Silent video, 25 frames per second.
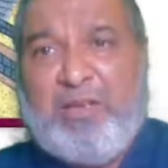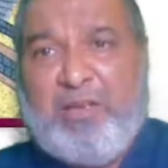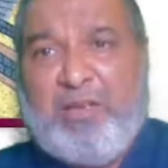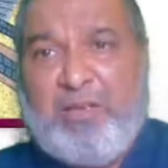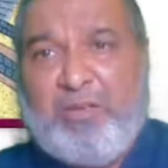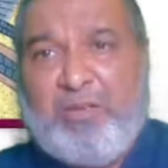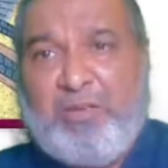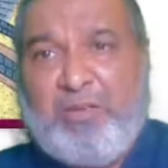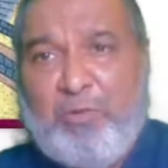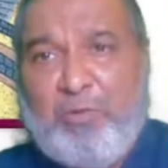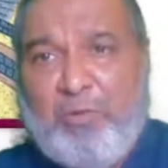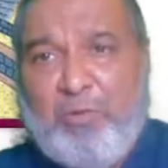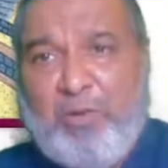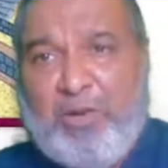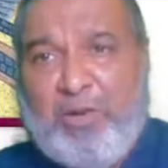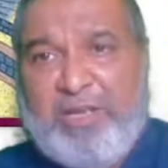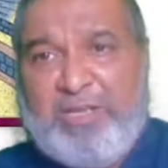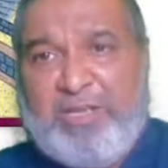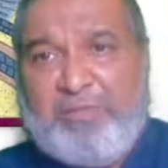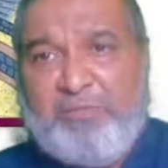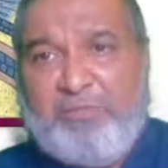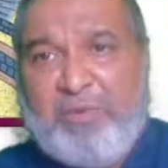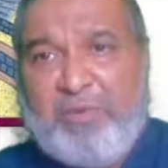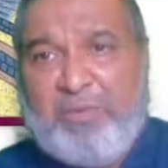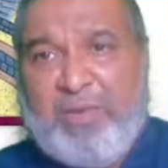The
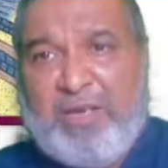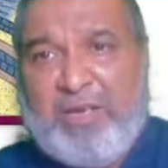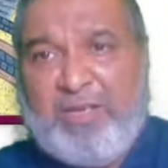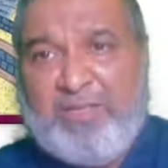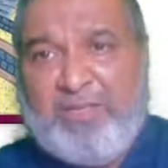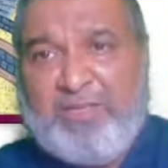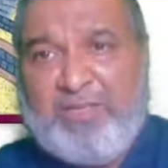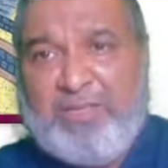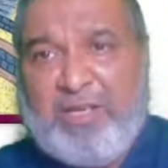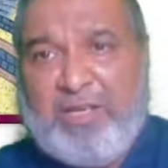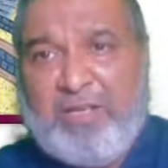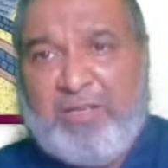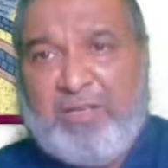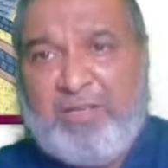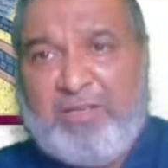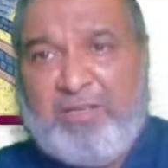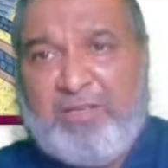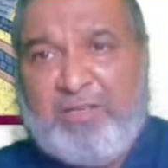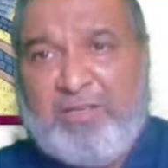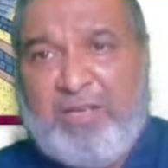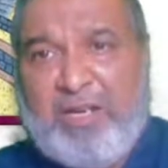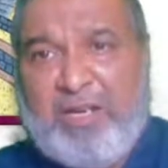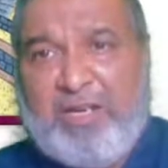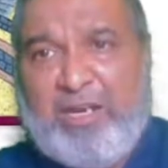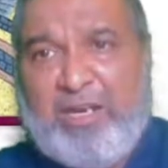oldest will be at the
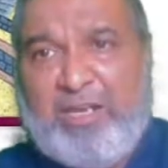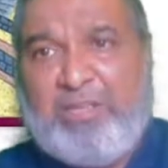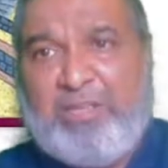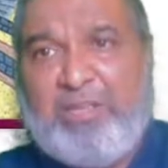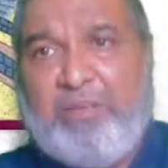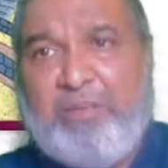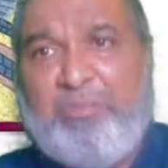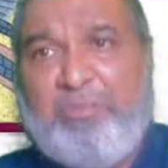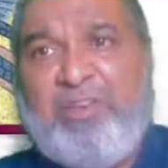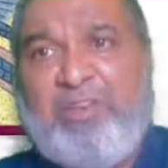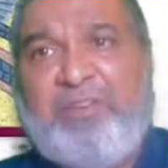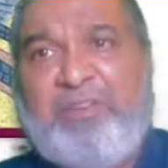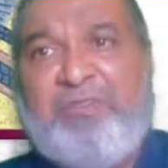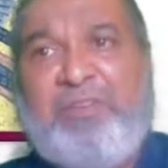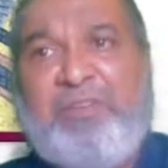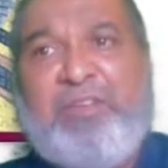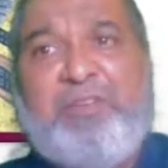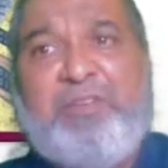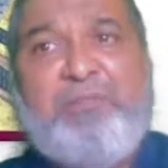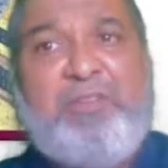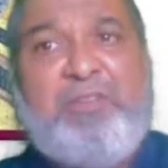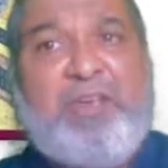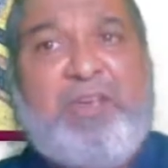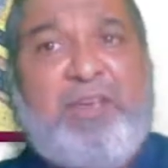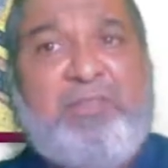center, and at the periphery
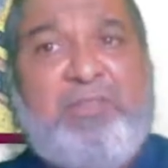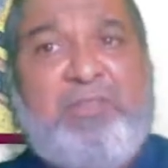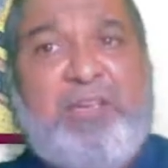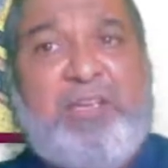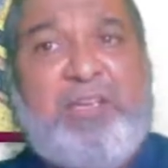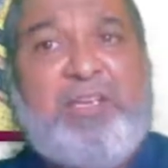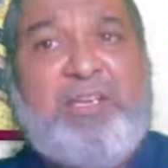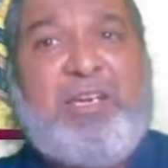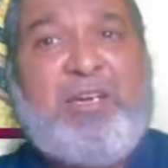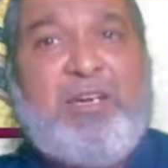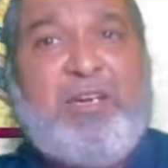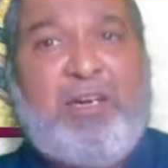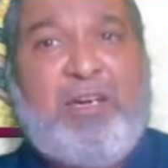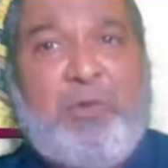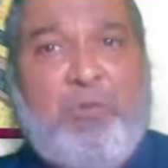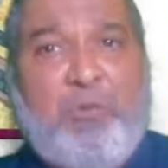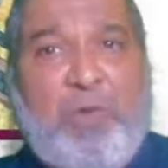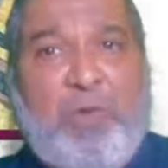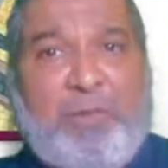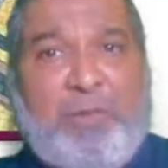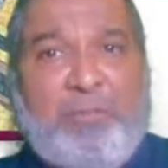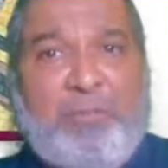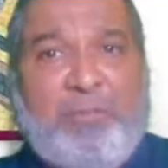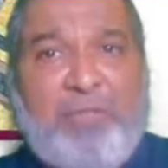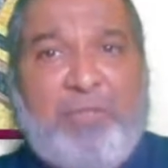we have the younger
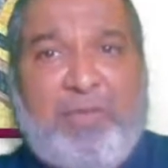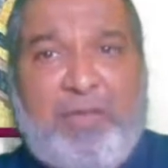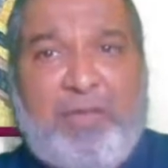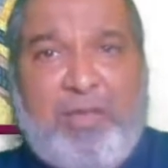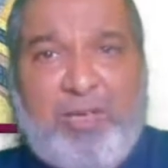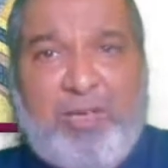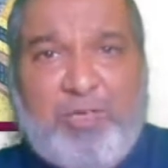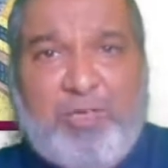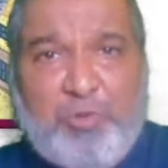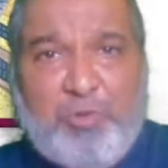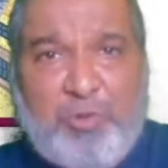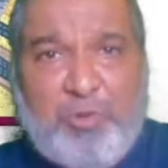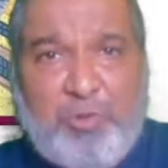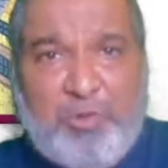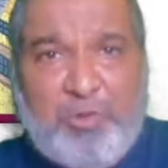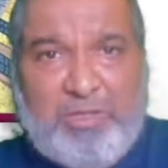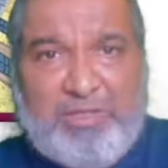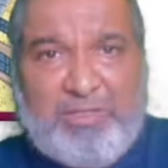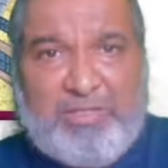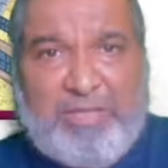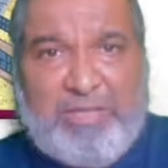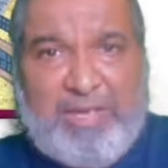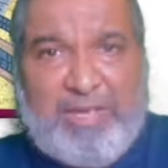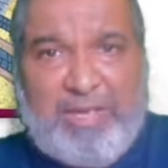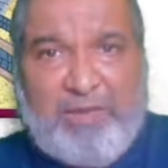one. So the
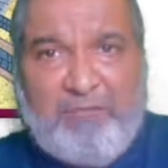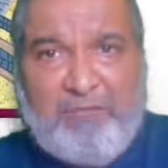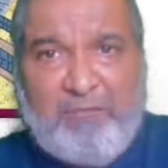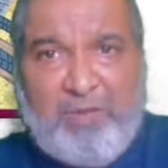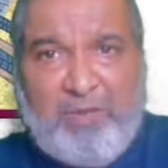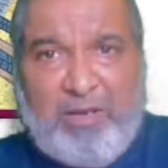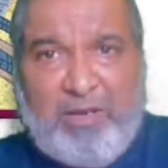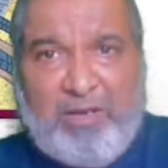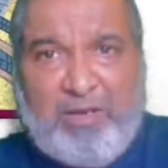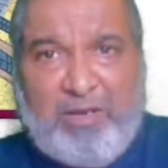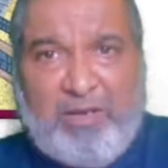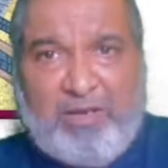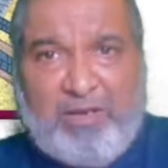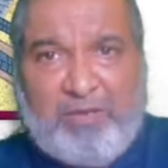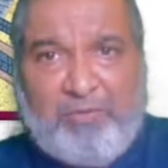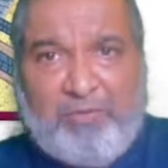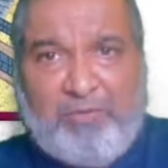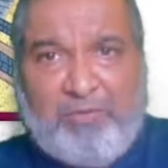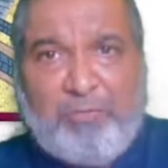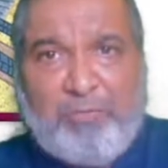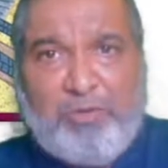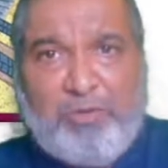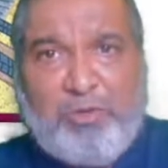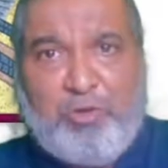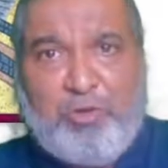same one
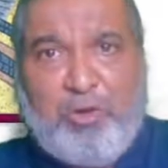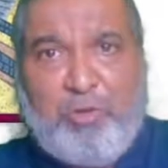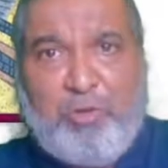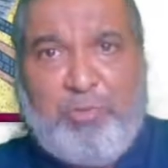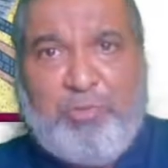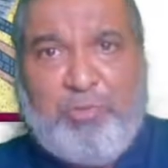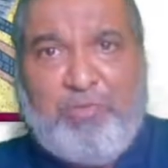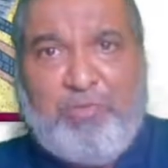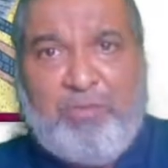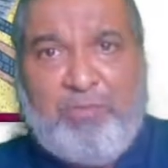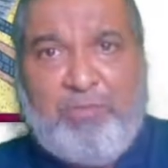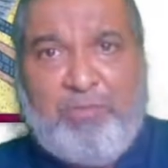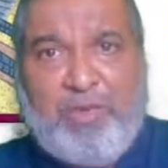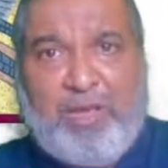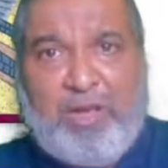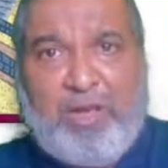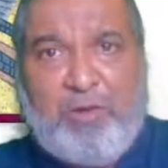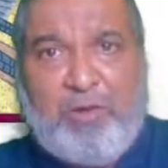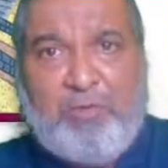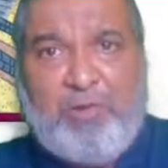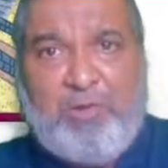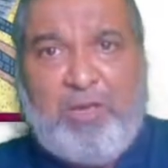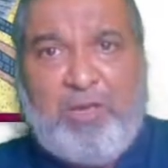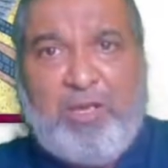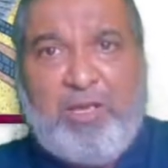from the top, if you make
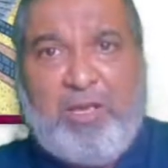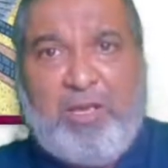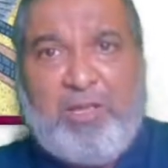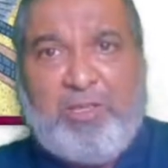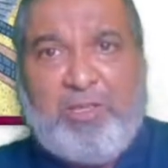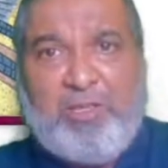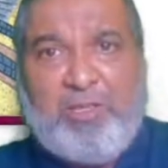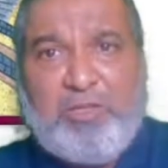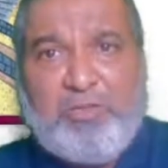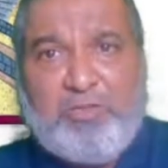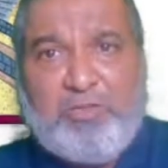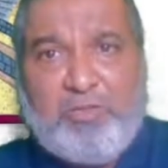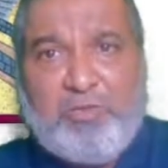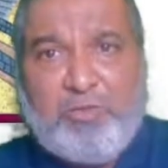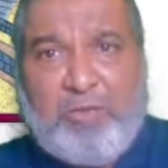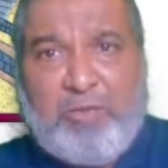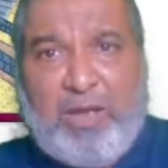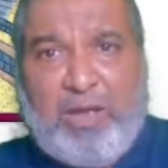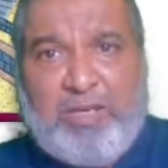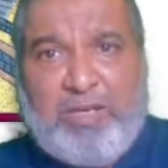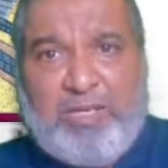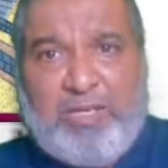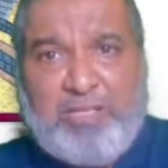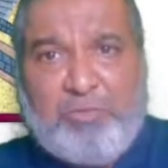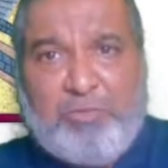out, the
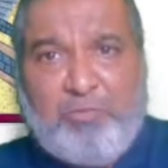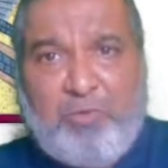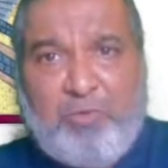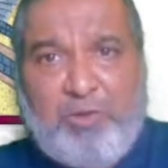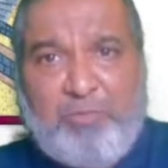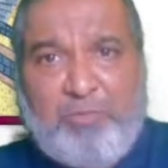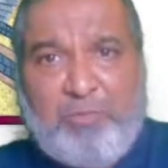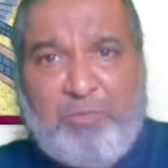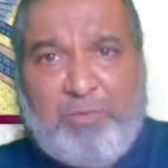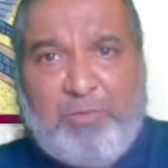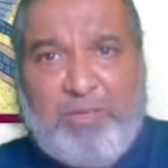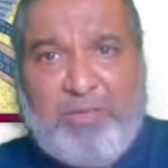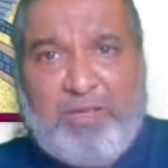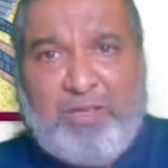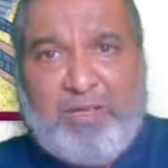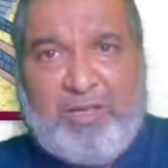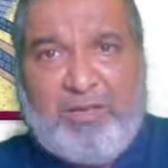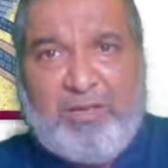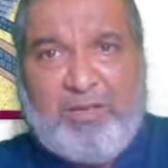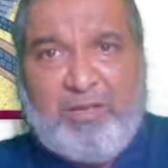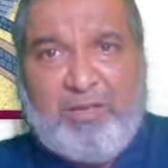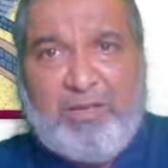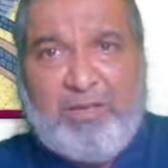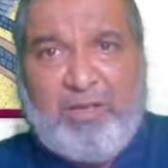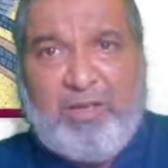highest point will be here
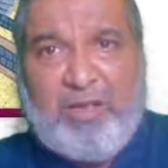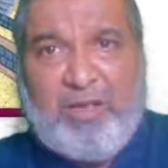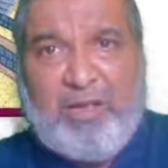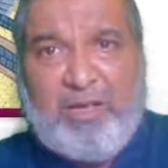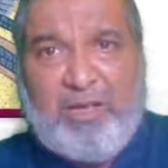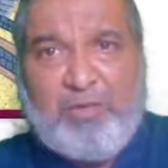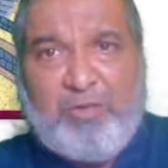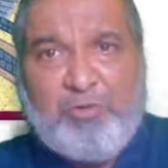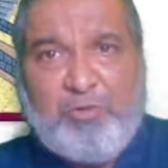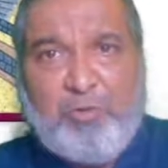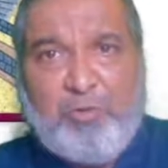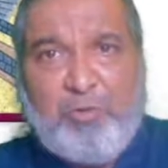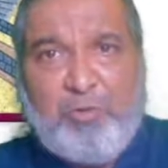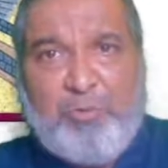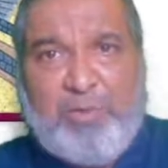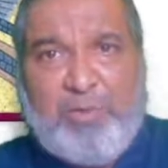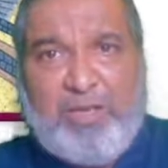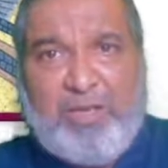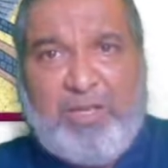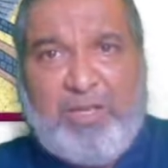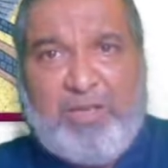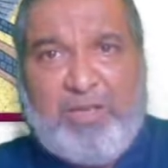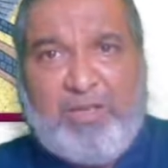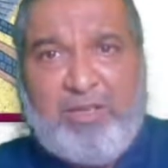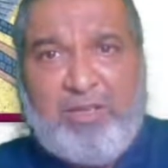and
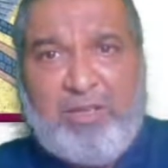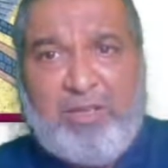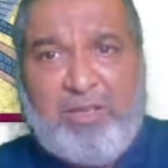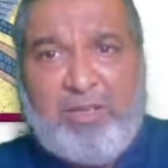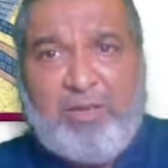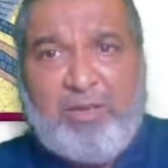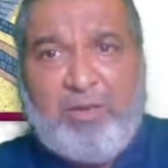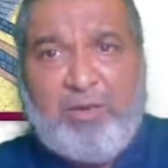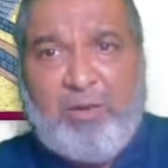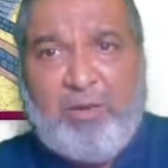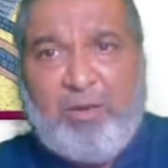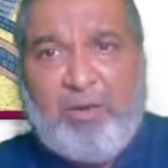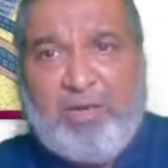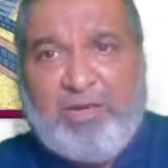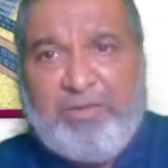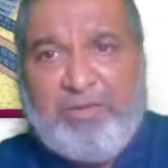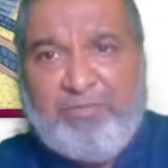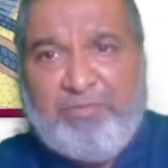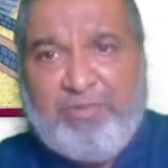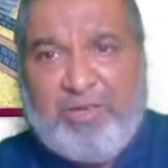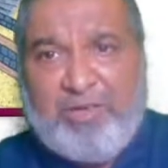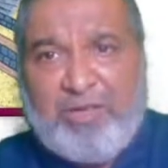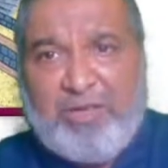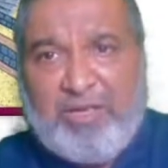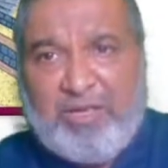sloping in the all
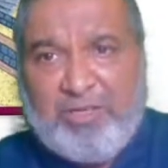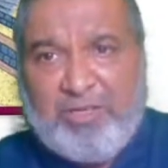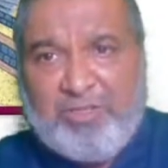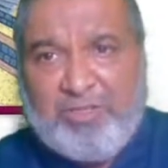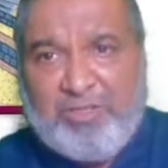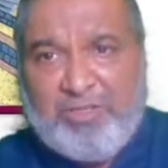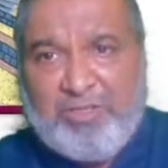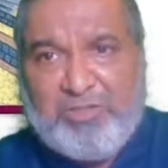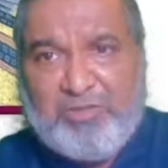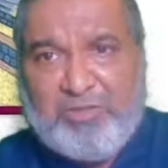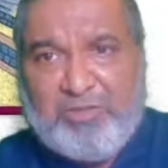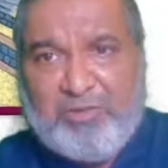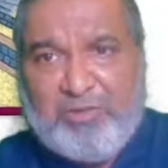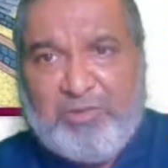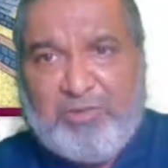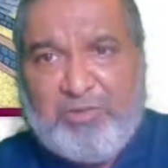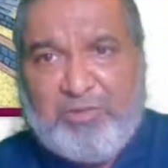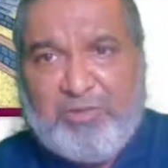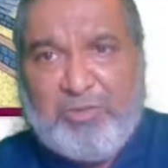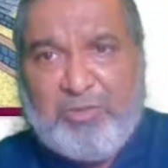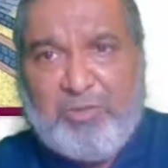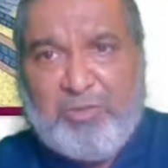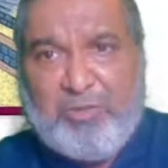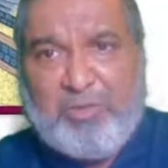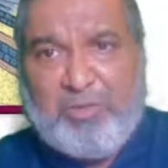different directions.
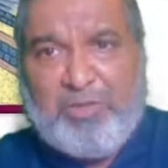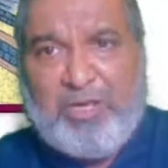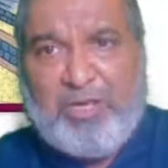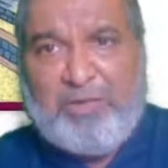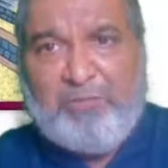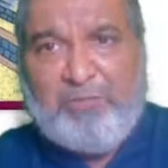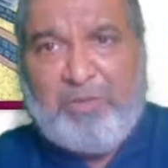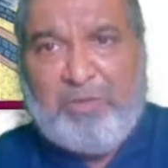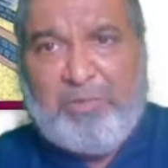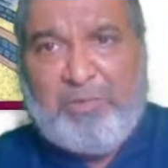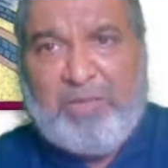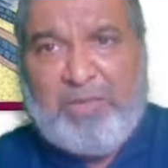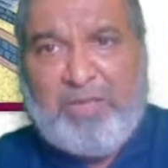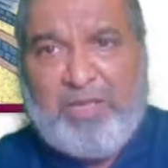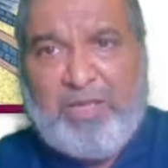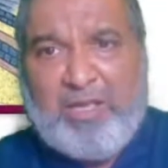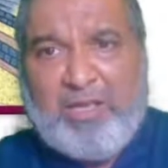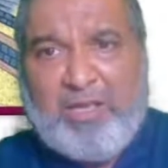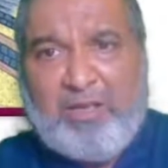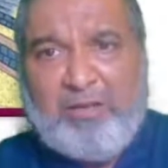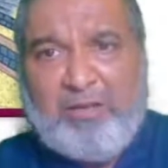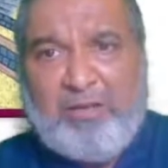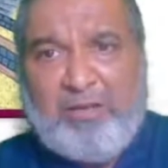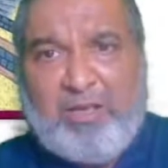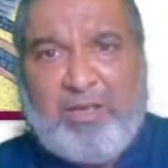So that will be
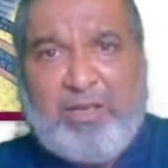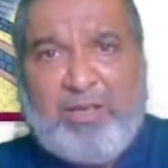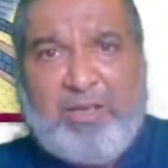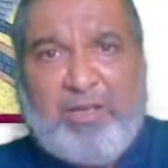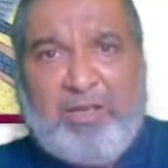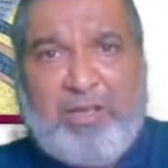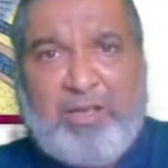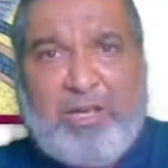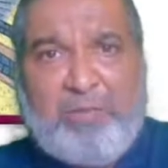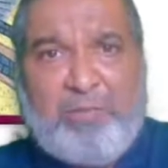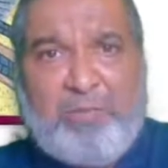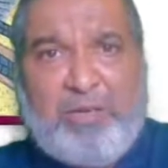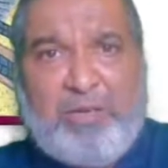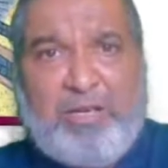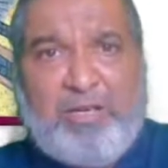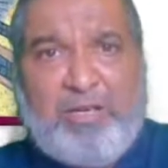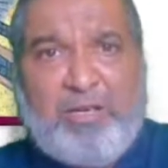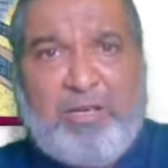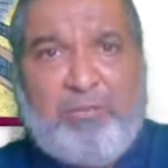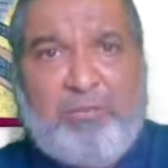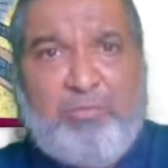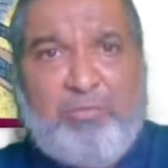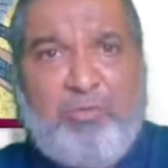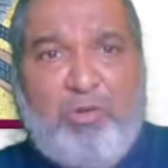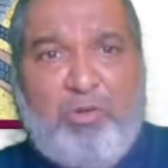there in that
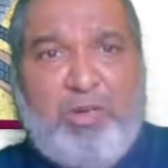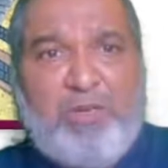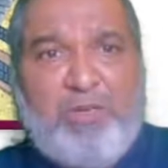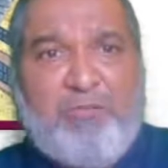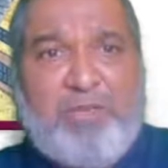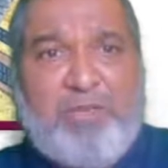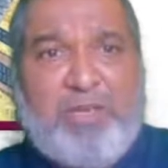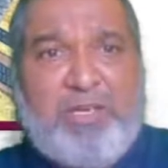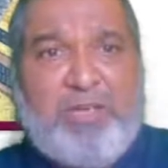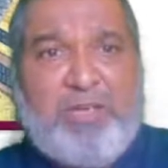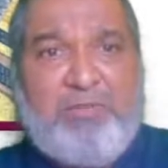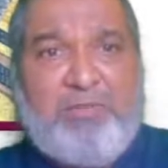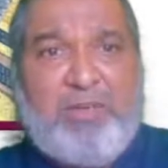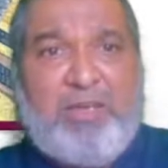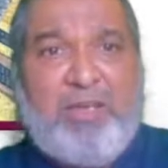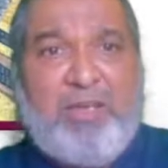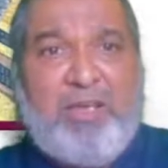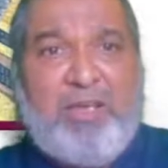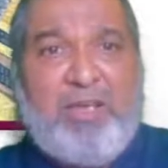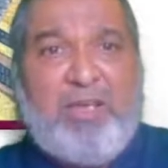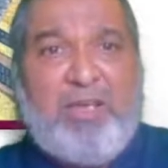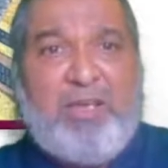particular point we are given.